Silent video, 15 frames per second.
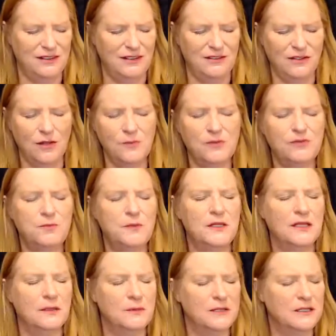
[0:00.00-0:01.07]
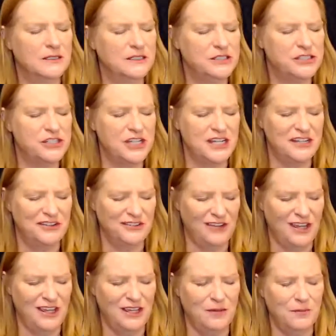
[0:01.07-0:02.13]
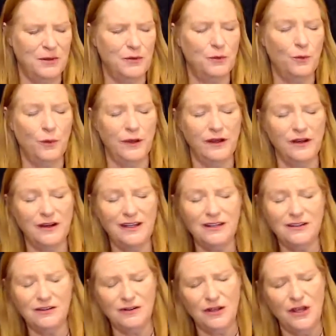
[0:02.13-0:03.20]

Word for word: it's almost become a cliche saying, but where in